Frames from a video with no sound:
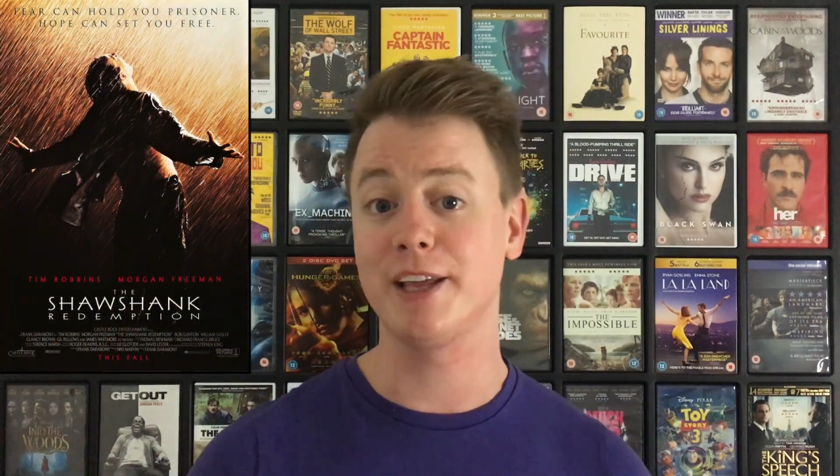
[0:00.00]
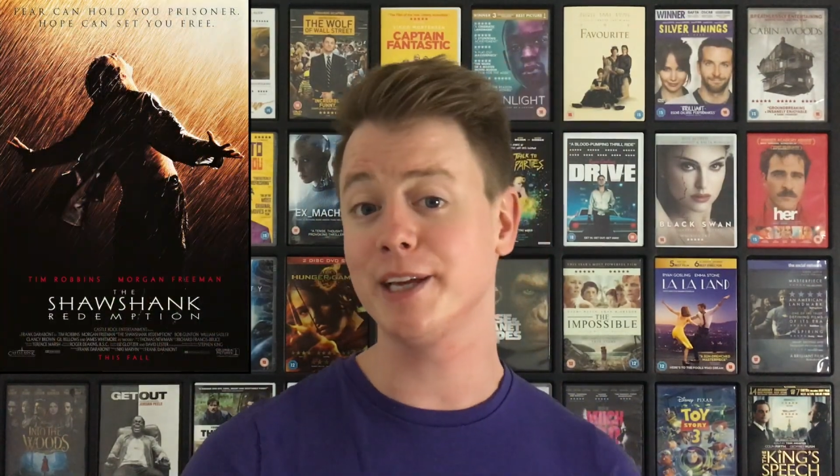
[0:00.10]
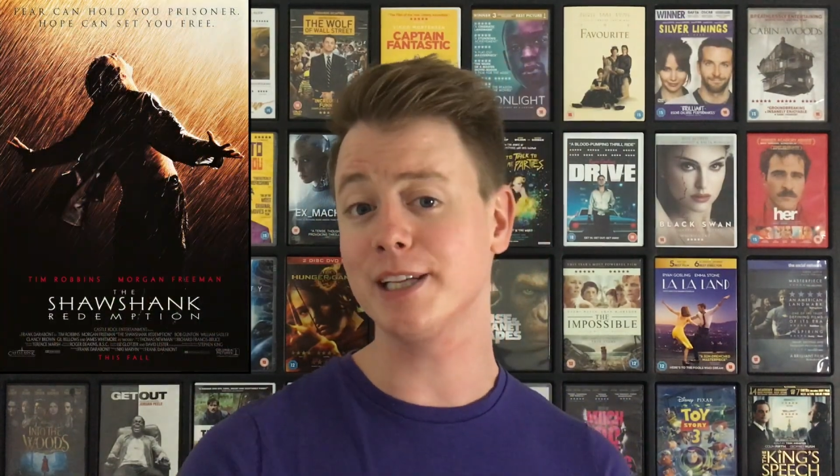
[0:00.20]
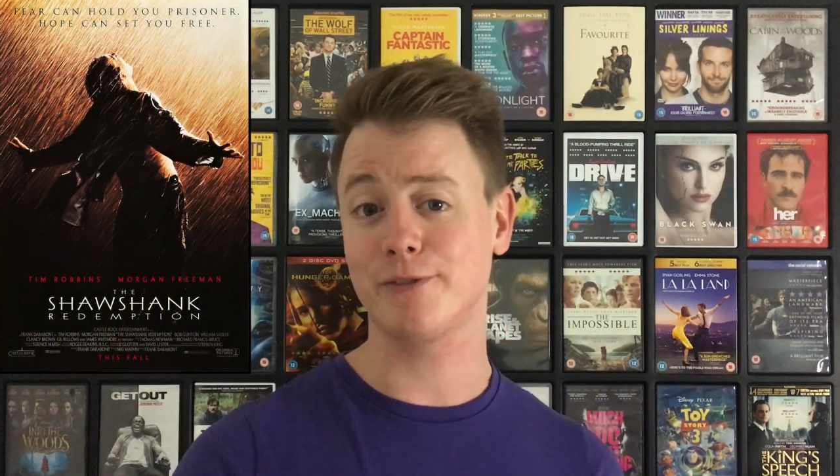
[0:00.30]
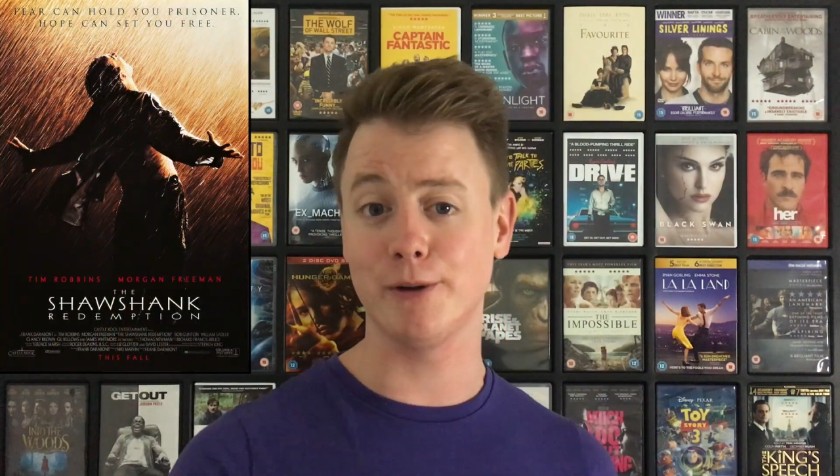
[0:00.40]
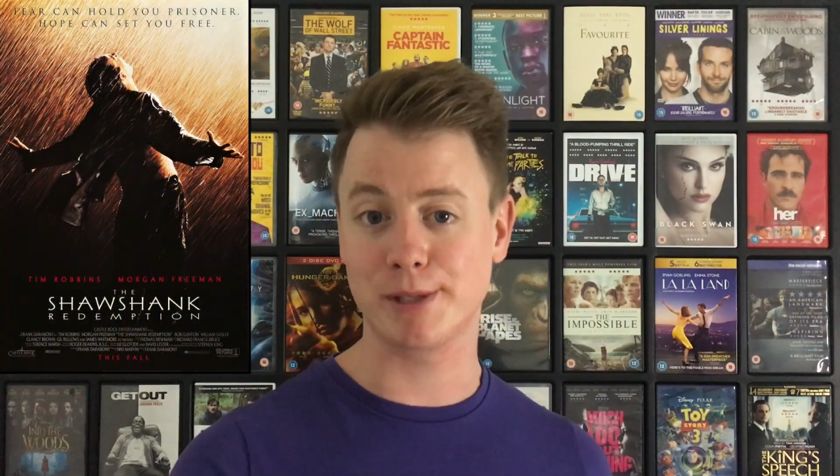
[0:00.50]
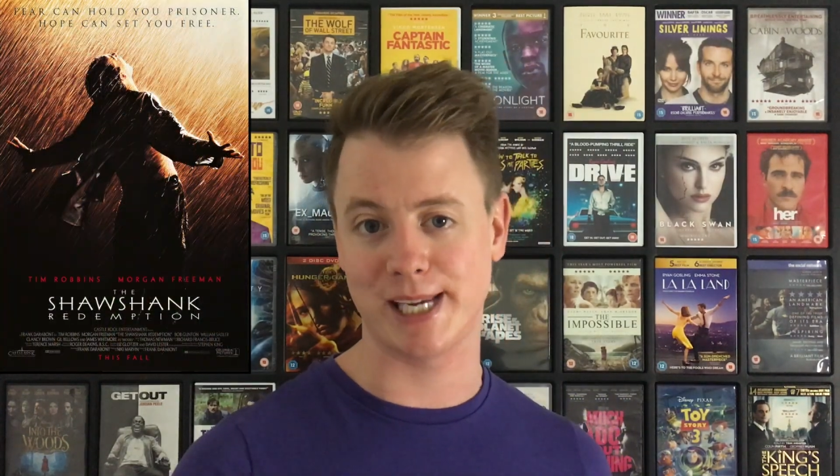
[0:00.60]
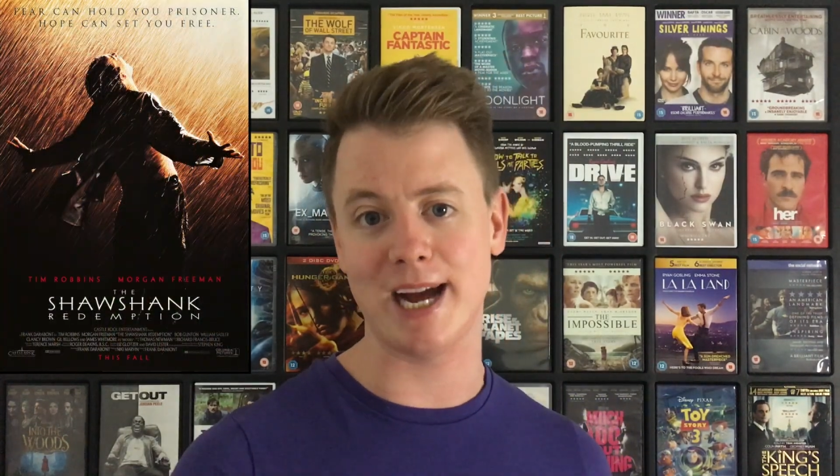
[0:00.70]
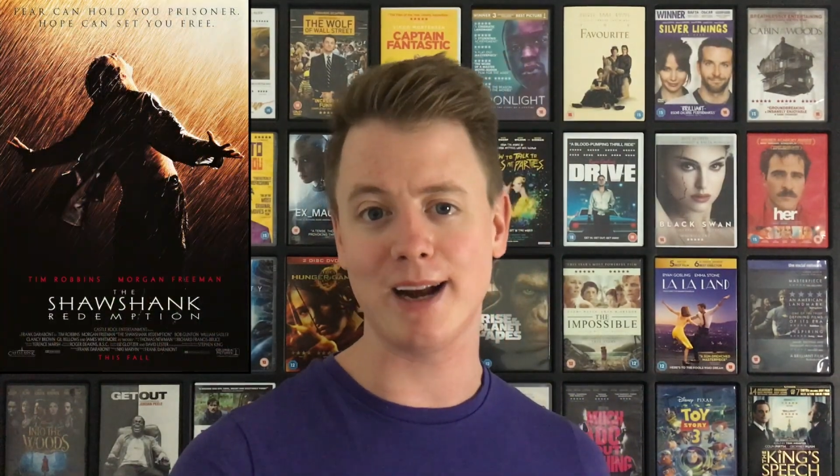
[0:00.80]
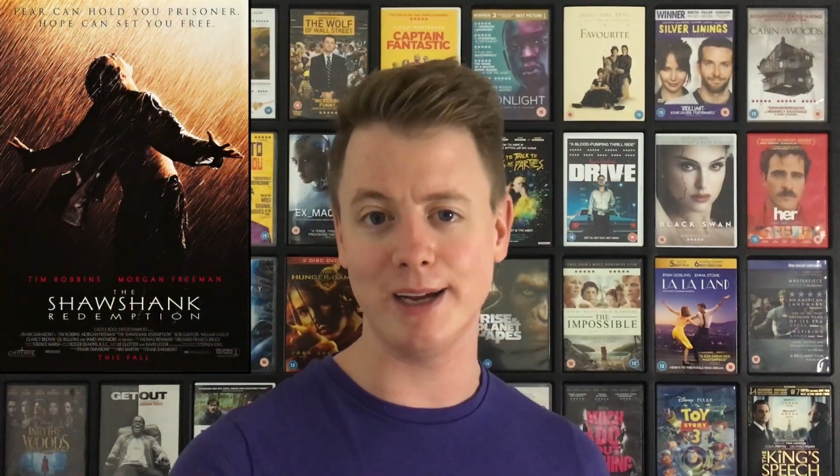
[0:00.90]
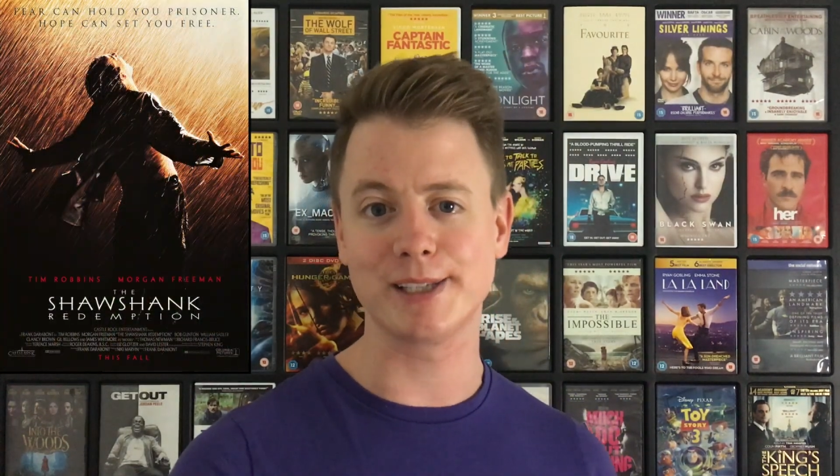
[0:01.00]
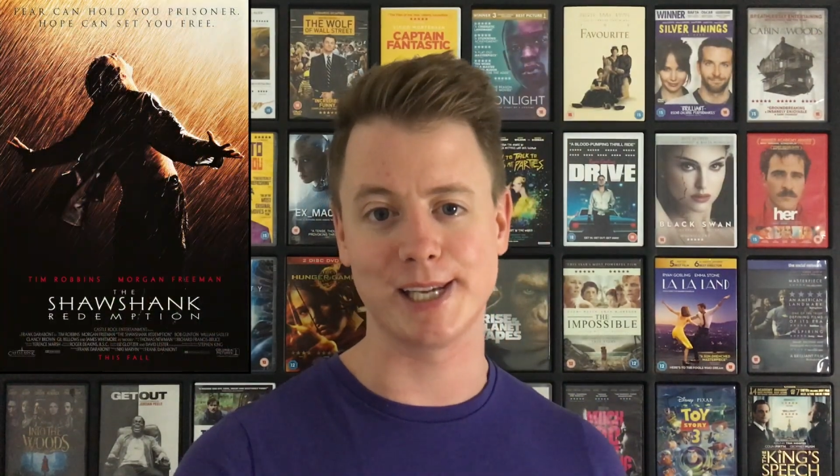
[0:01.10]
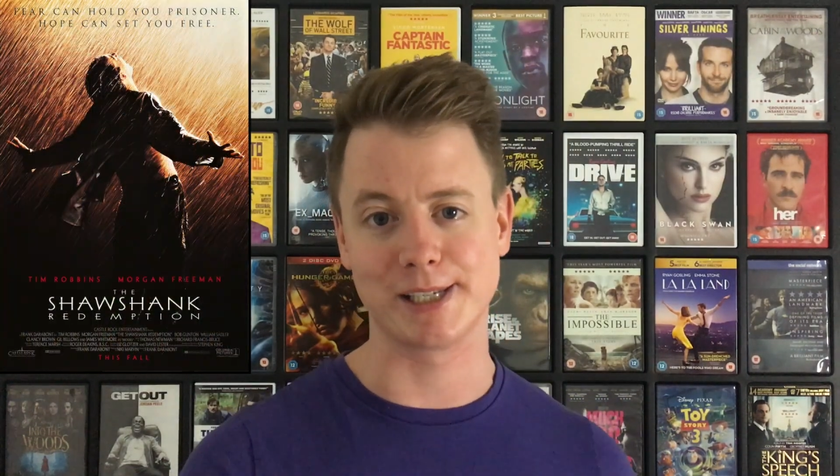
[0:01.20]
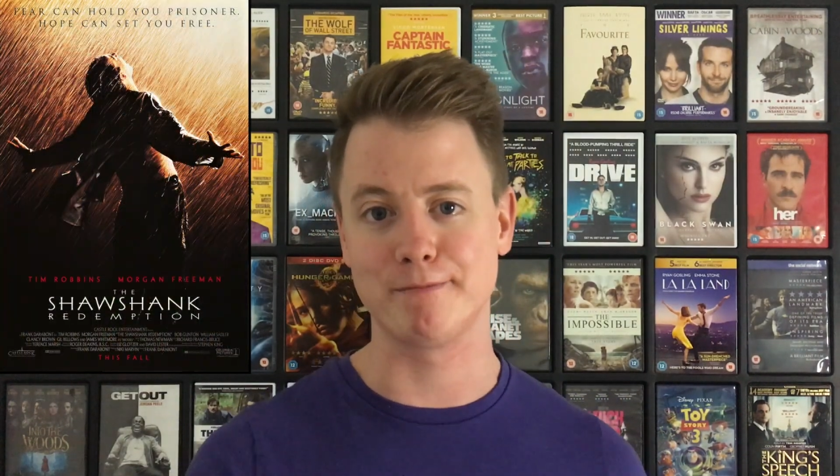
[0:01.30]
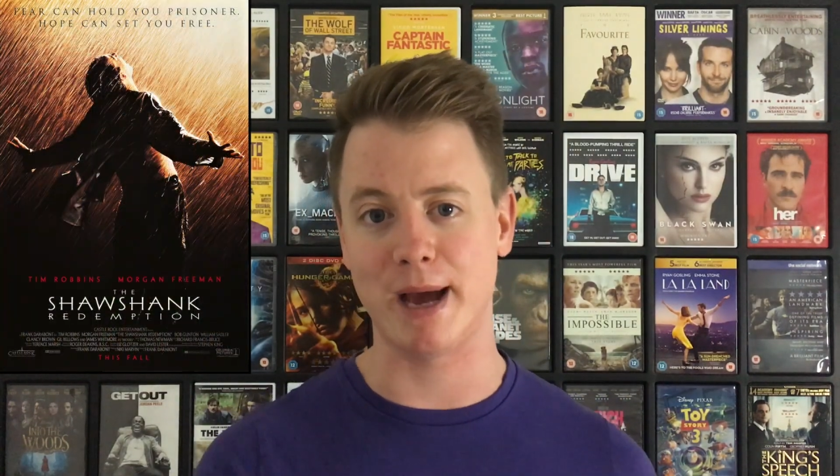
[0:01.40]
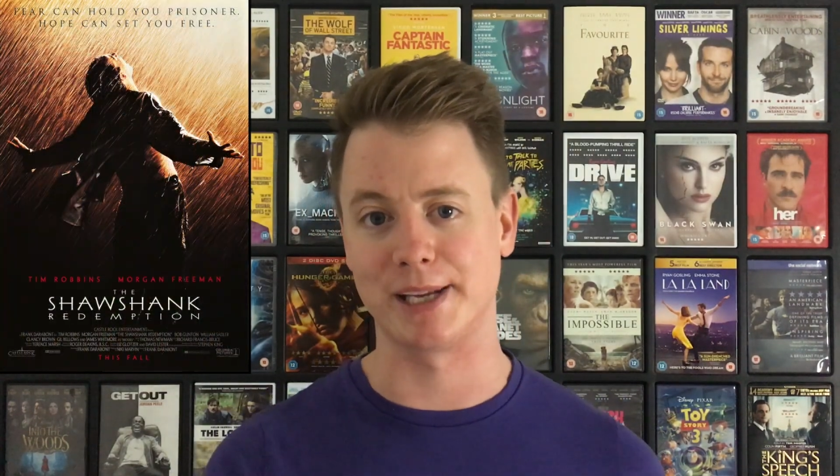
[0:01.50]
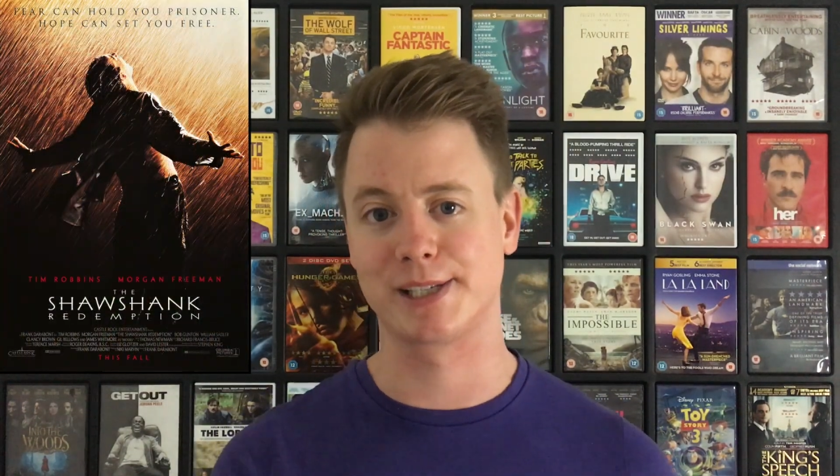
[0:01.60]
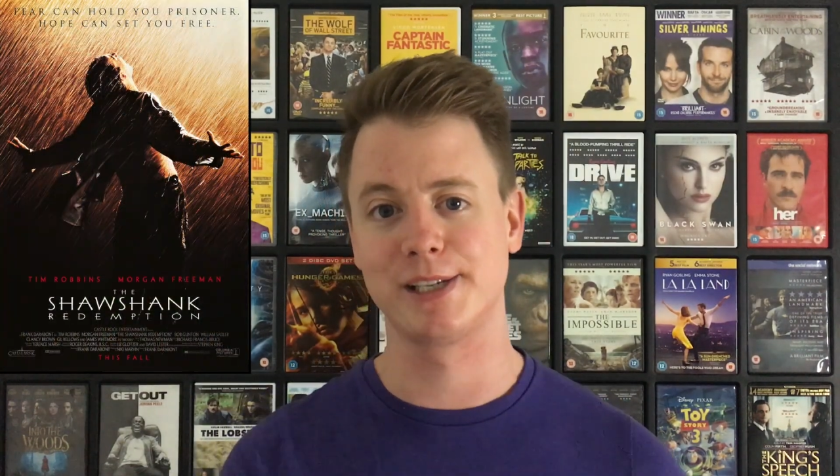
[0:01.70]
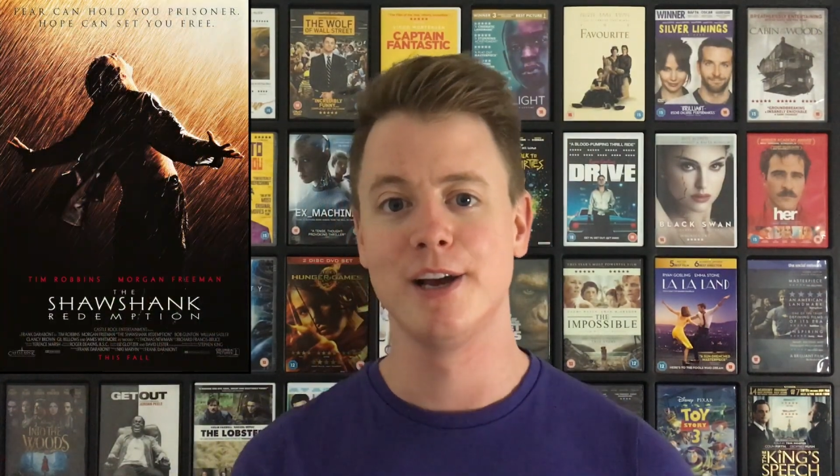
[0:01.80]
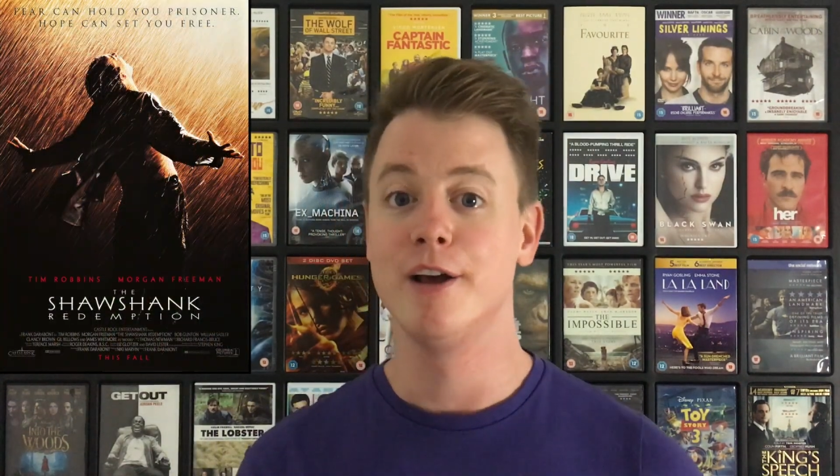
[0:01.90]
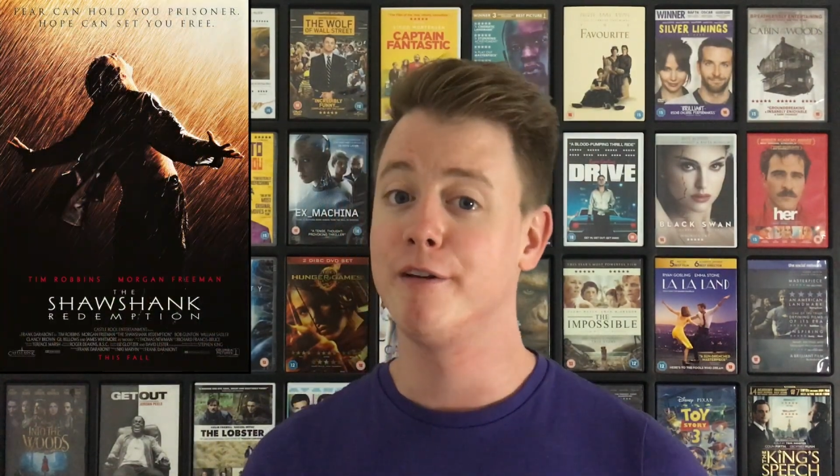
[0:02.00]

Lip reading: I think this film's tagline says it best.